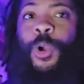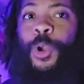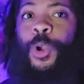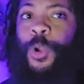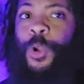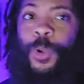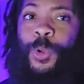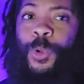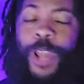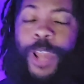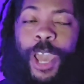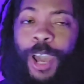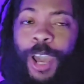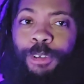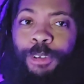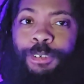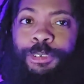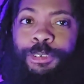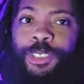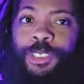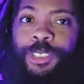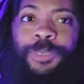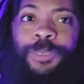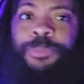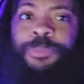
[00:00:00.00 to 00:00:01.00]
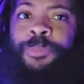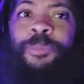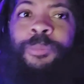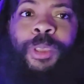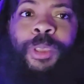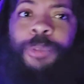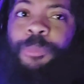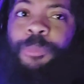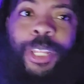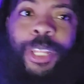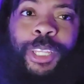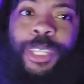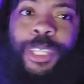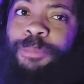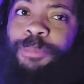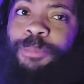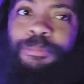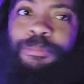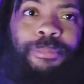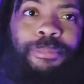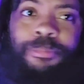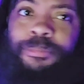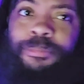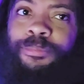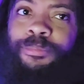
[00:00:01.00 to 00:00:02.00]
Who knows? But
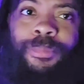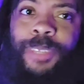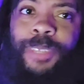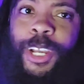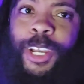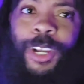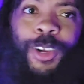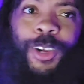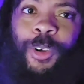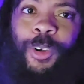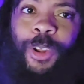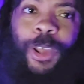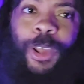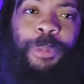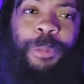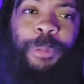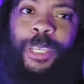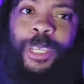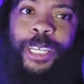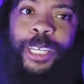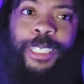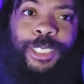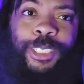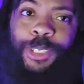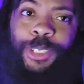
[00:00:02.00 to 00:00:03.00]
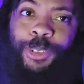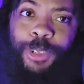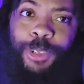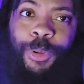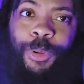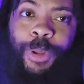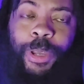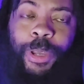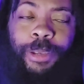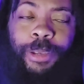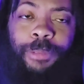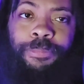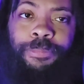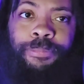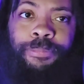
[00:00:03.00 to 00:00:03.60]
they're going up against Sukuna.